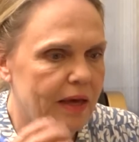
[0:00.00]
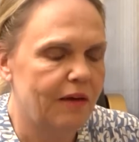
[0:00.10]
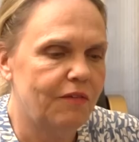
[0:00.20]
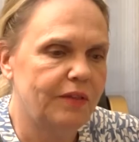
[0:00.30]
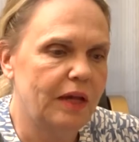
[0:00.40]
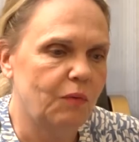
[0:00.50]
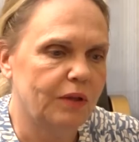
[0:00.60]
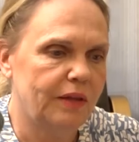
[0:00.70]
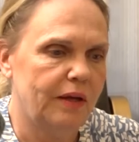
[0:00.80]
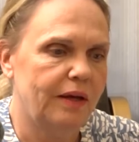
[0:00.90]
everything
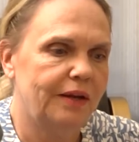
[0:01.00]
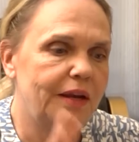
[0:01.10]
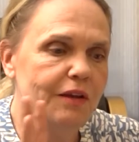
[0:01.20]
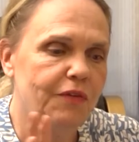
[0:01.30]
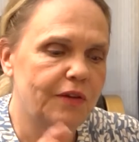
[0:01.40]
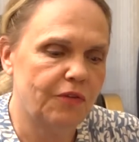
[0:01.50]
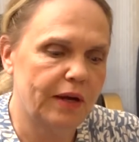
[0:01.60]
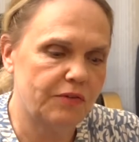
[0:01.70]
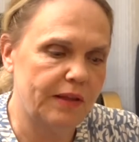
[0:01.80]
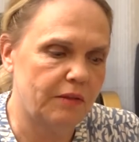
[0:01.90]
what the different
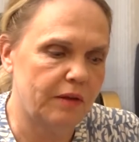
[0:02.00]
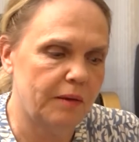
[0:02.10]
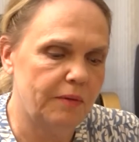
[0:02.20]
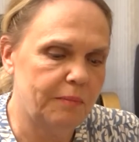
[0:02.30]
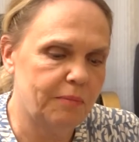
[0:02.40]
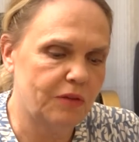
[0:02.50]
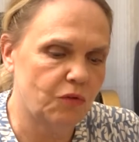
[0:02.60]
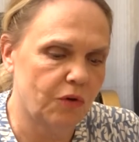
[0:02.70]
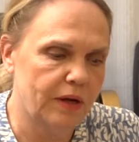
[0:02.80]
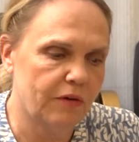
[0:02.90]
tracks that the
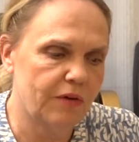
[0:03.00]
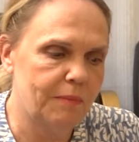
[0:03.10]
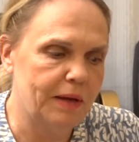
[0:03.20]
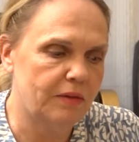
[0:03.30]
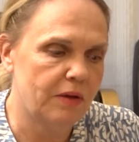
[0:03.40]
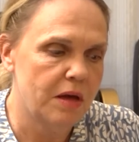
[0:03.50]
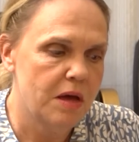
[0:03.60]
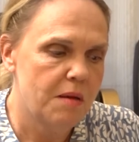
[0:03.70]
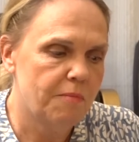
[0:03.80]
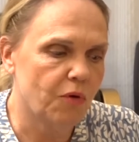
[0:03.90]
Pretoria Agreement
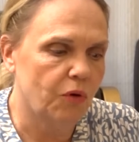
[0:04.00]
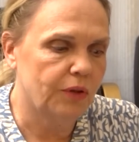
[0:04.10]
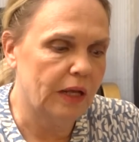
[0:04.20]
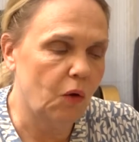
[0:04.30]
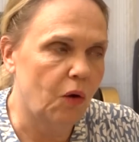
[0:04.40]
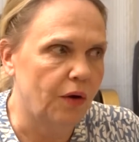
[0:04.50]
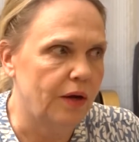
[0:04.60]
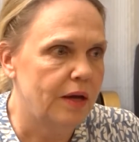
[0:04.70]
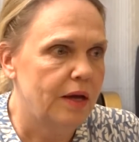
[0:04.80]
brought along.